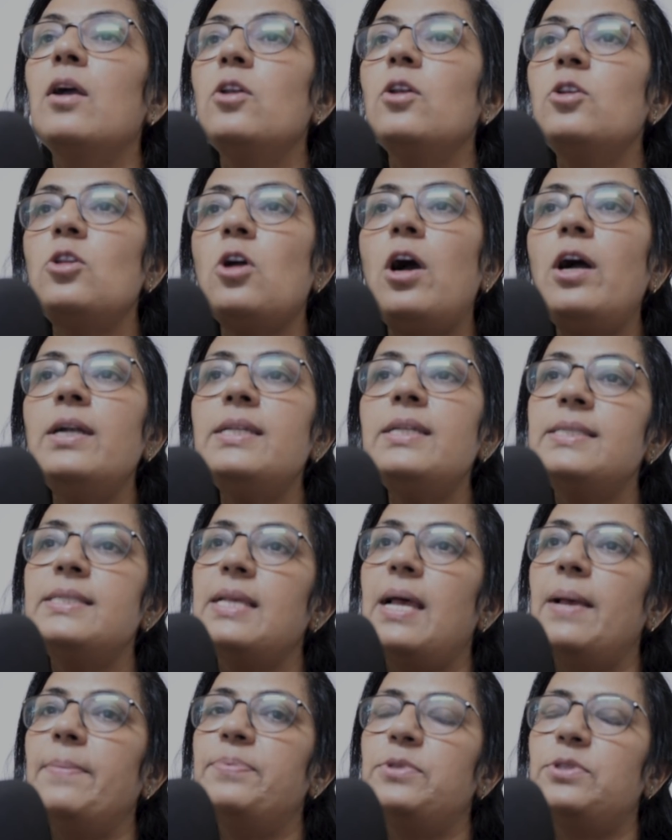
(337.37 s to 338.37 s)
Dot
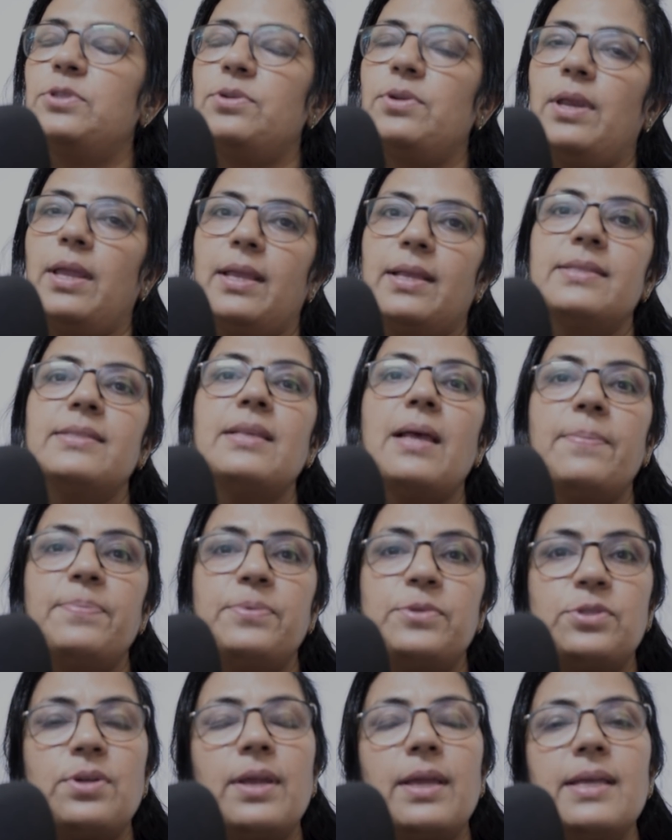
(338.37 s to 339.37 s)
substring.
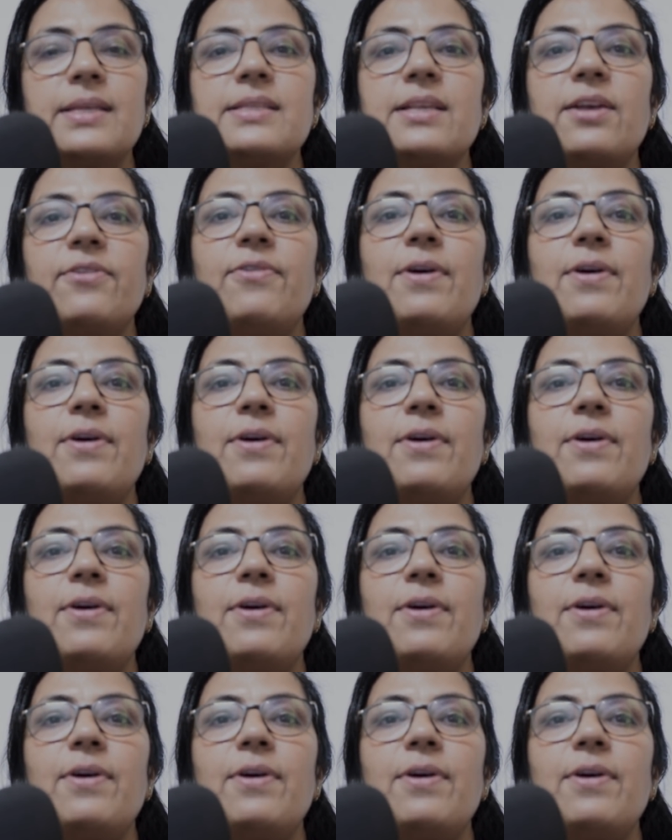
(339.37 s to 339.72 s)
Substring is a